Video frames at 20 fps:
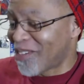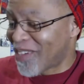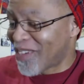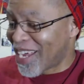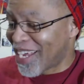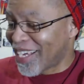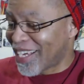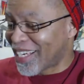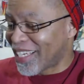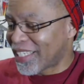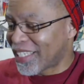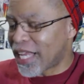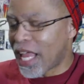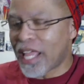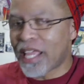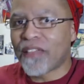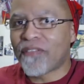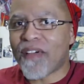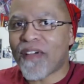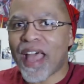Oh my goodness.
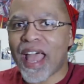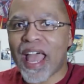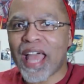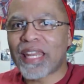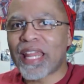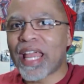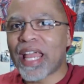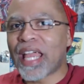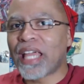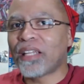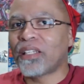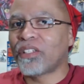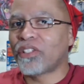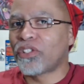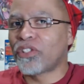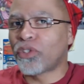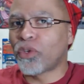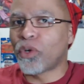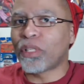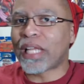If I had to handle a
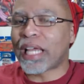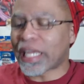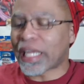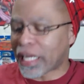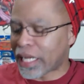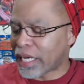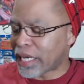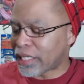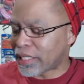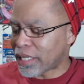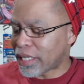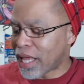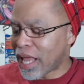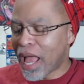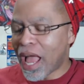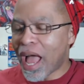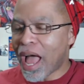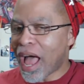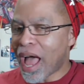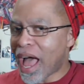sword like that,
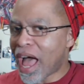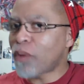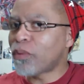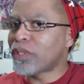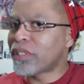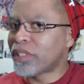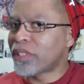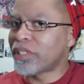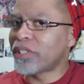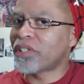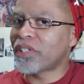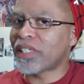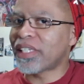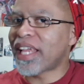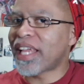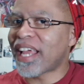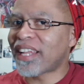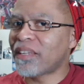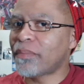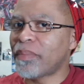I would
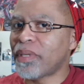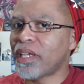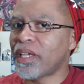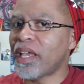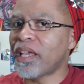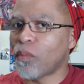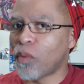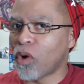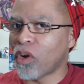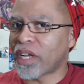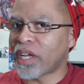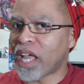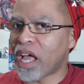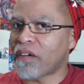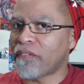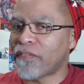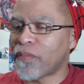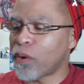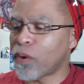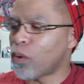seriously have to be a
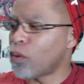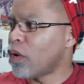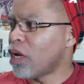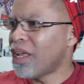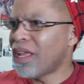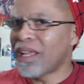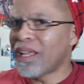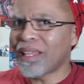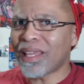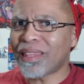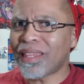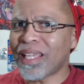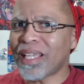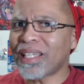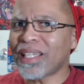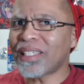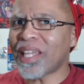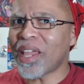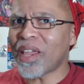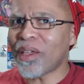workout fool. The
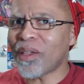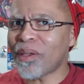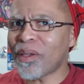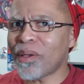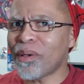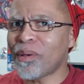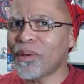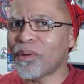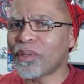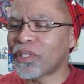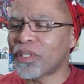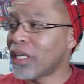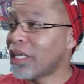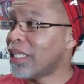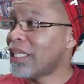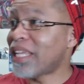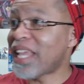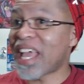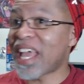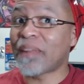thing is huge.
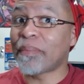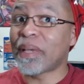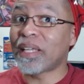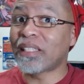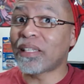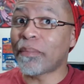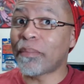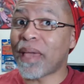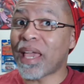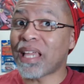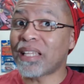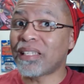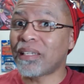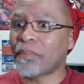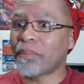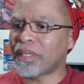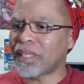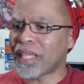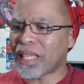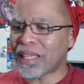The anime is
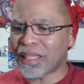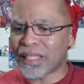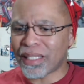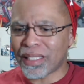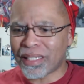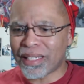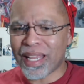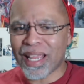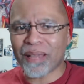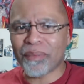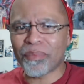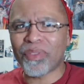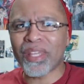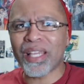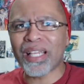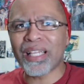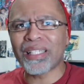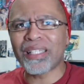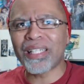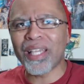amazing, but that damn
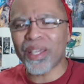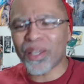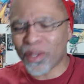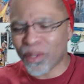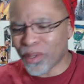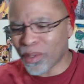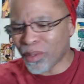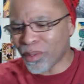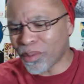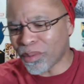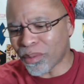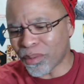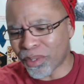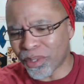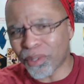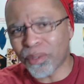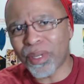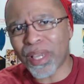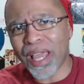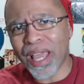thing is
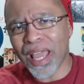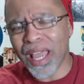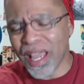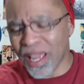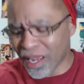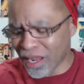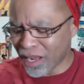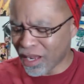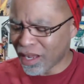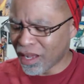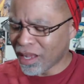huge. Okay.